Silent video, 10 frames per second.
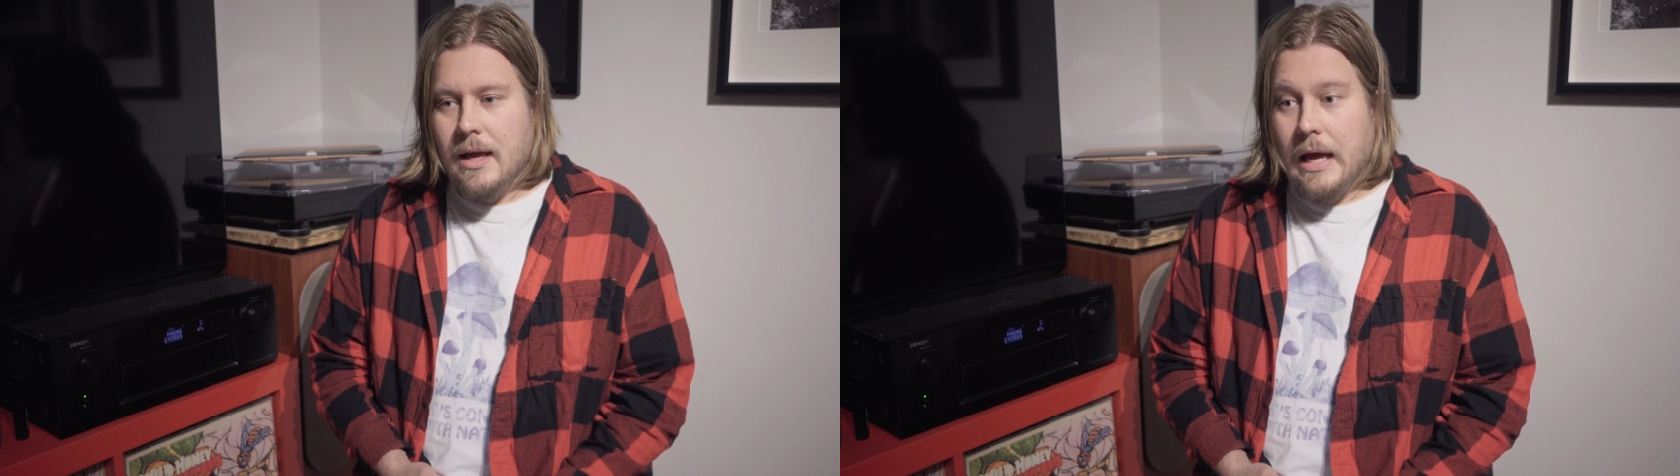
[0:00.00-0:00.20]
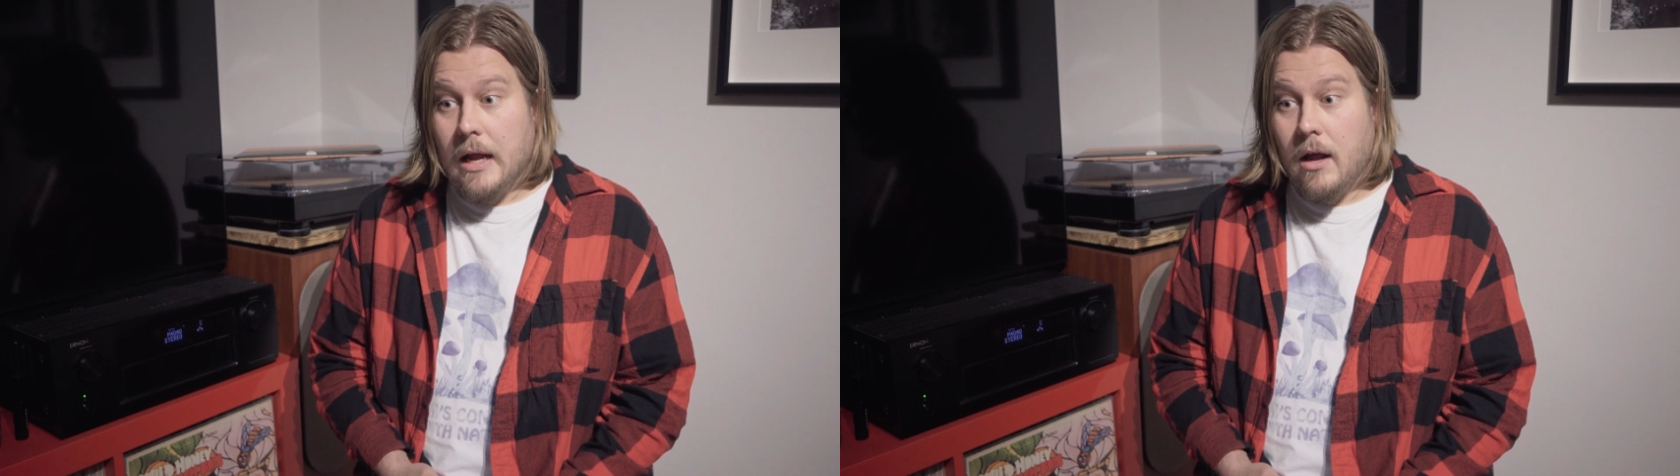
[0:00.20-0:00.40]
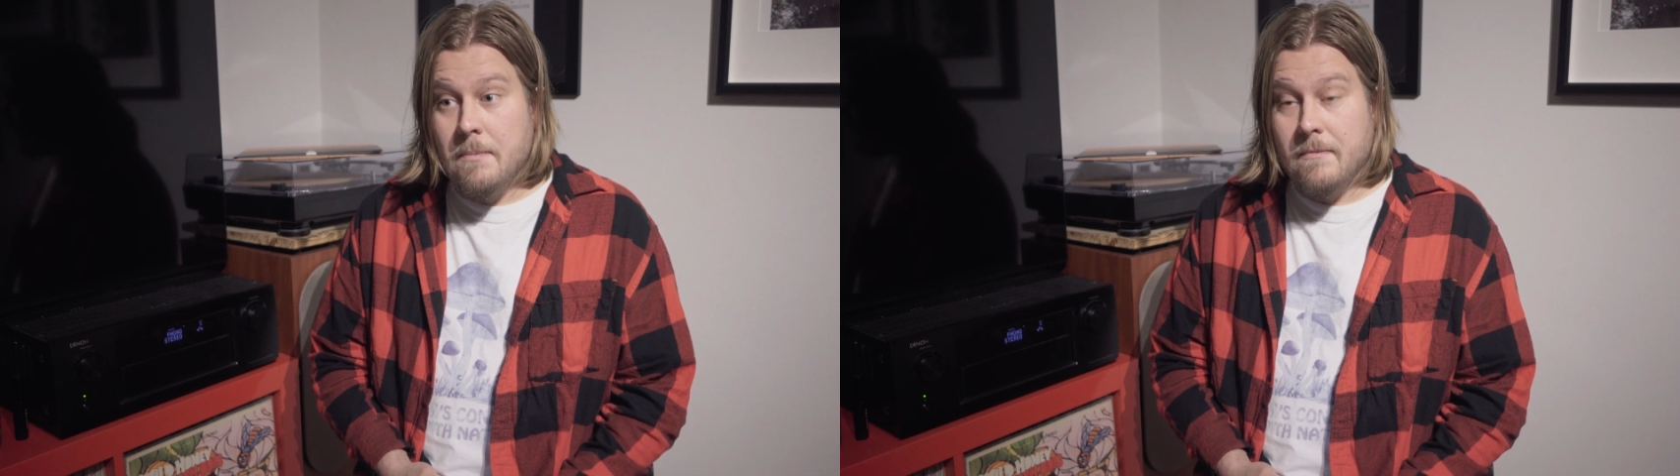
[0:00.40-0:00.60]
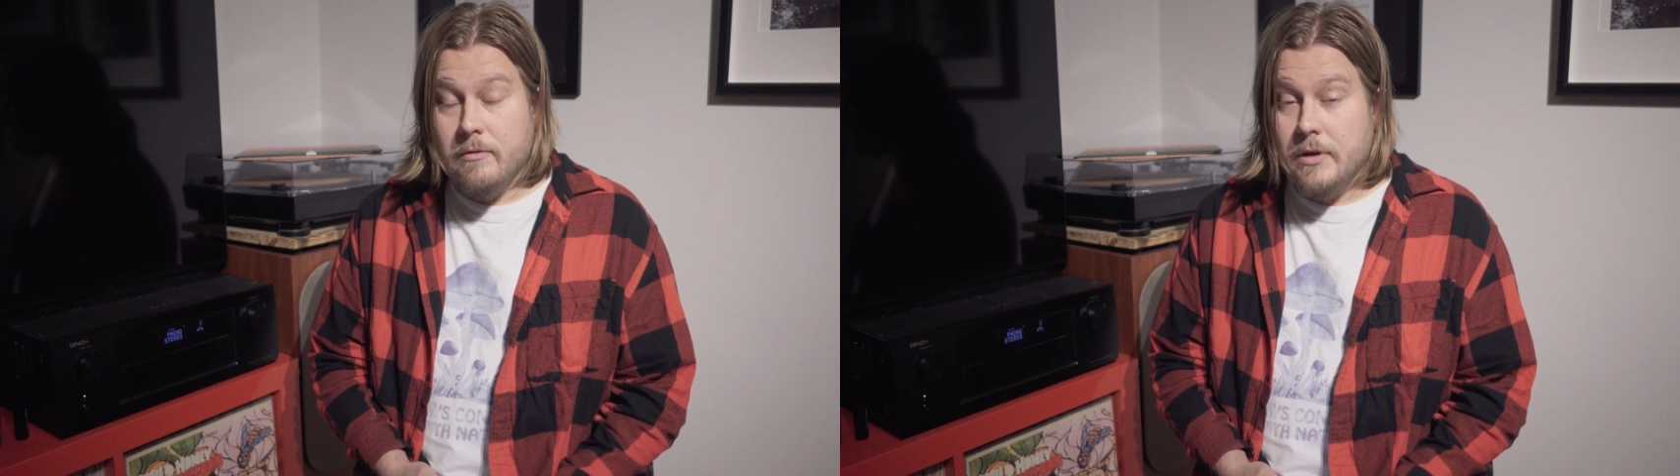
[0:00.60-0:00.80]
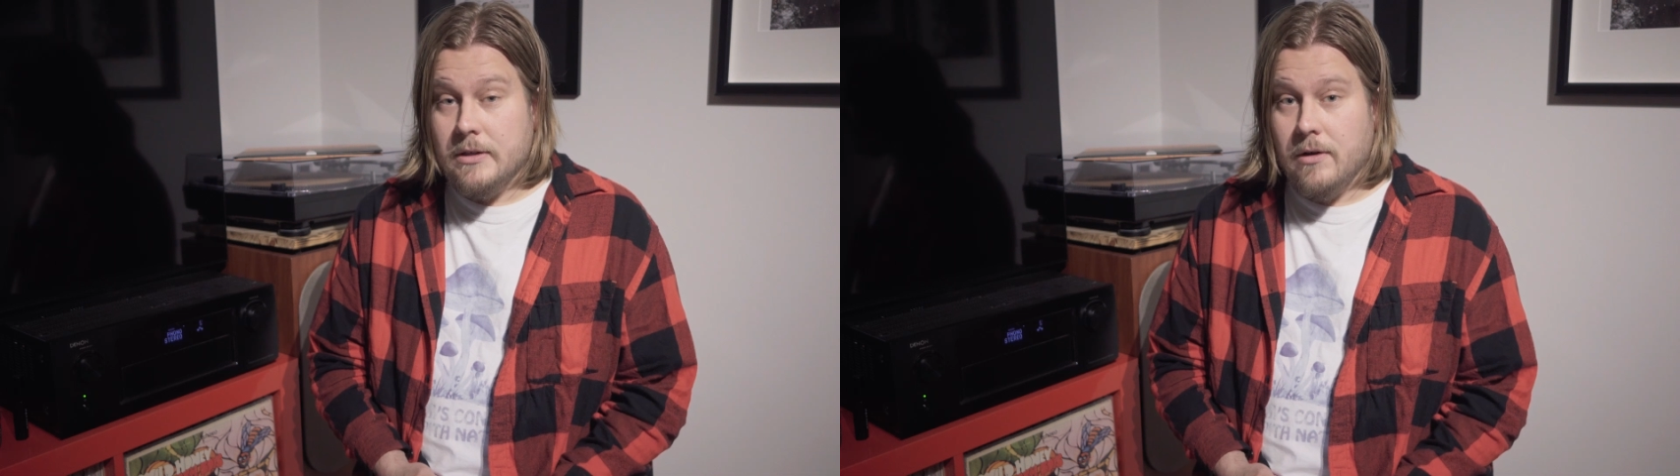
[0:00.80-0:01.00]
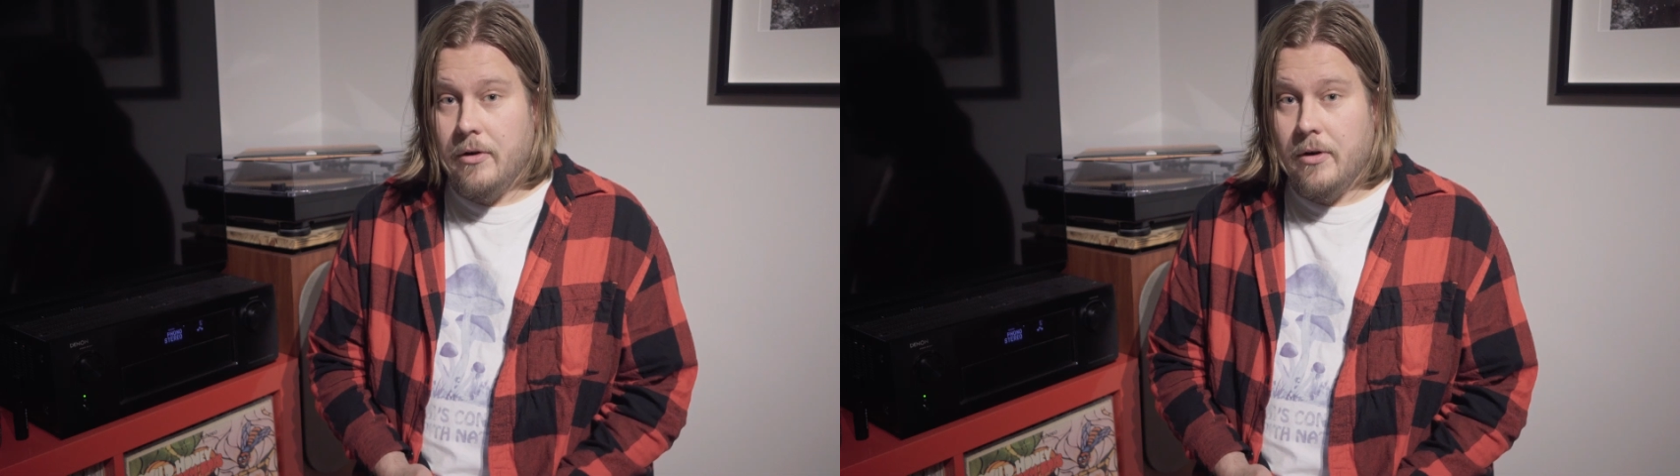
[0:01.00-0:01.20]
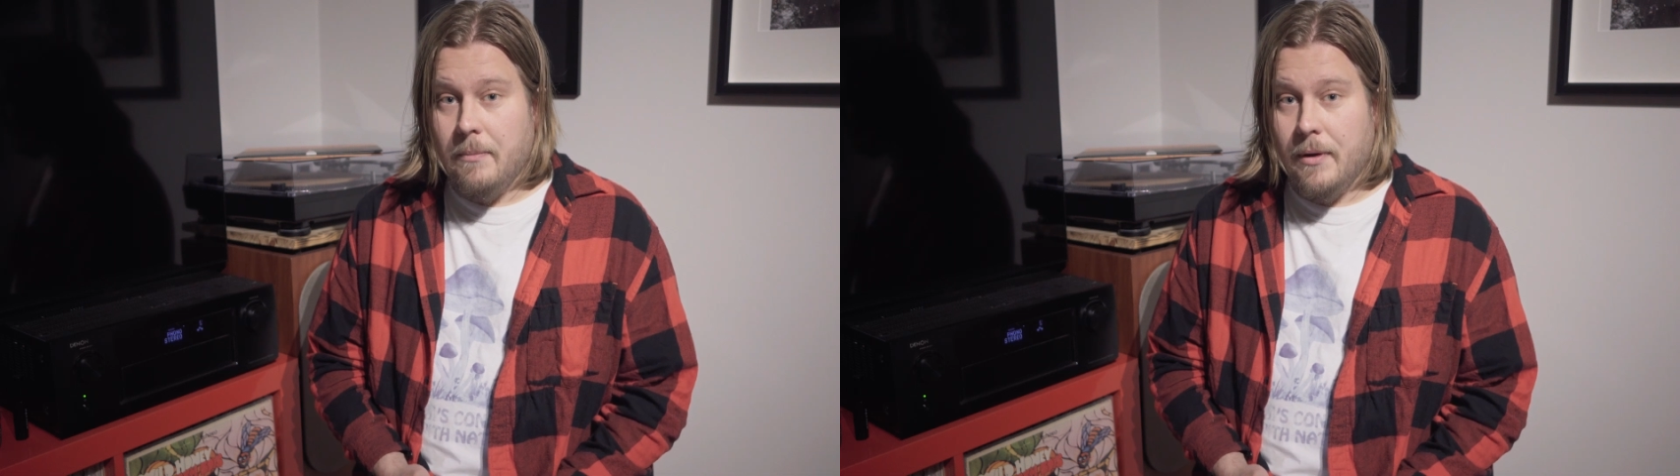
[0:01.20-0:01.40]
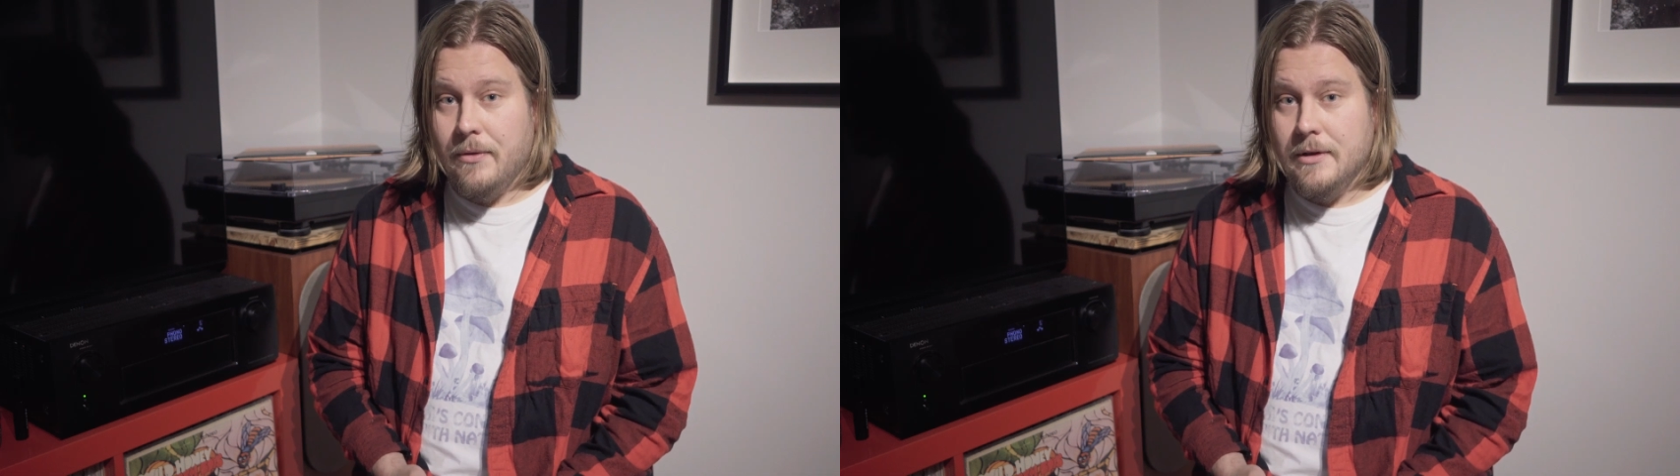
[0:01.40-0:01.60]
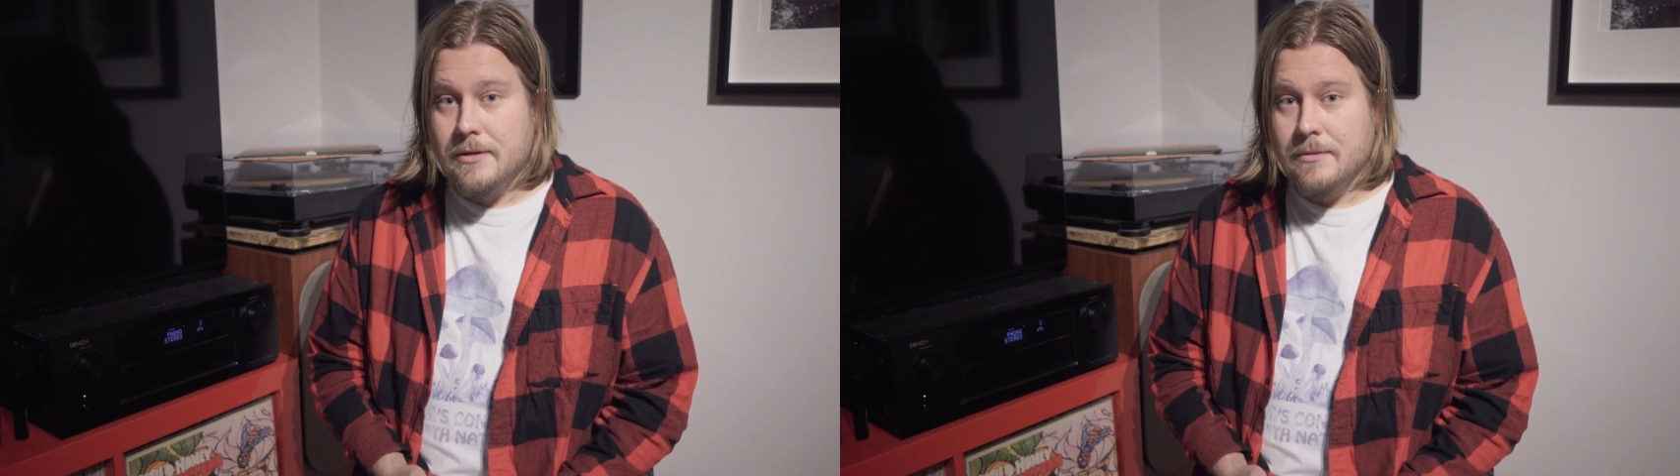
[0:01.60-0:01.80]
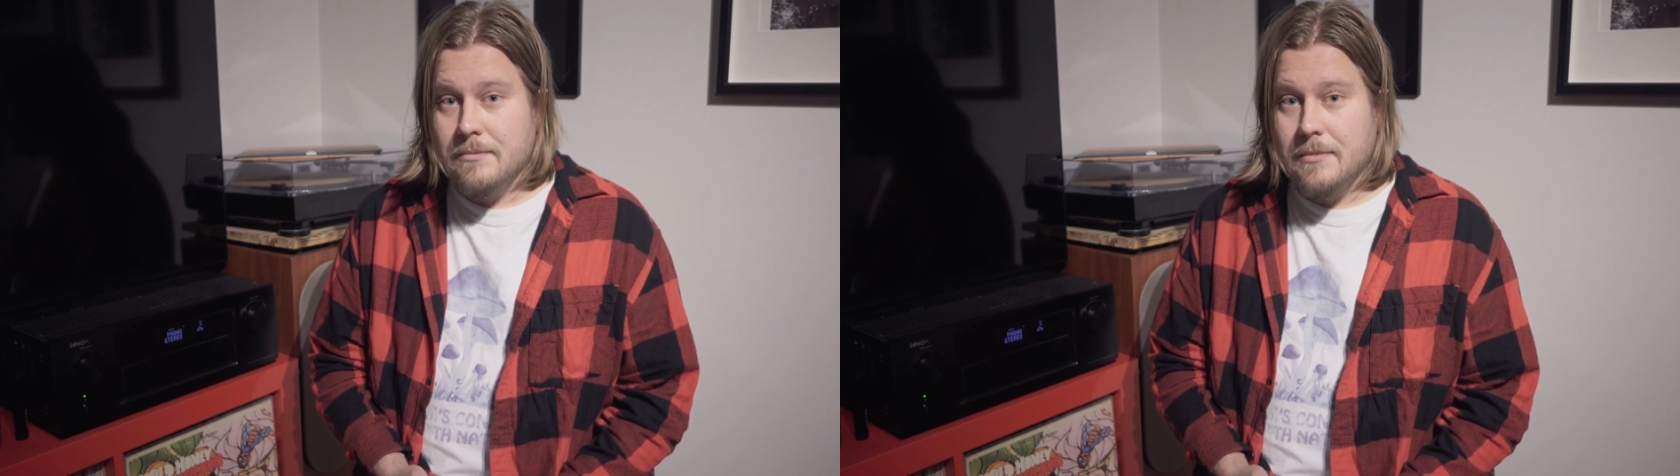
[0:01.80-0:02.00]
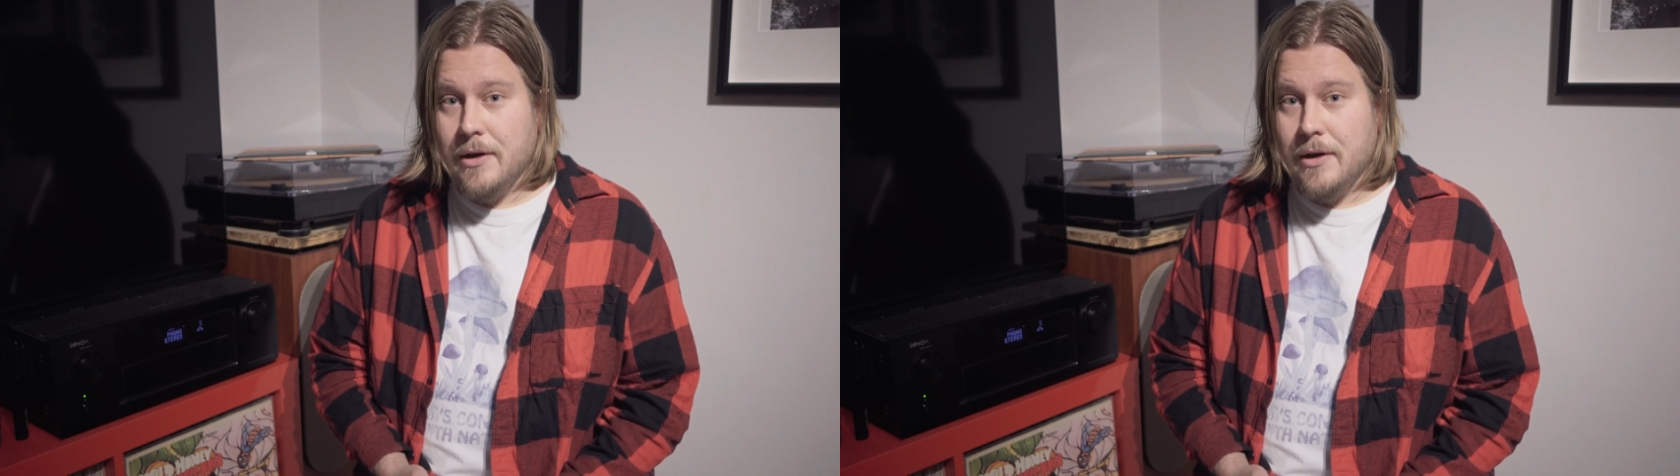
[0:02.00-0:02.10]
And I'm very excited about this.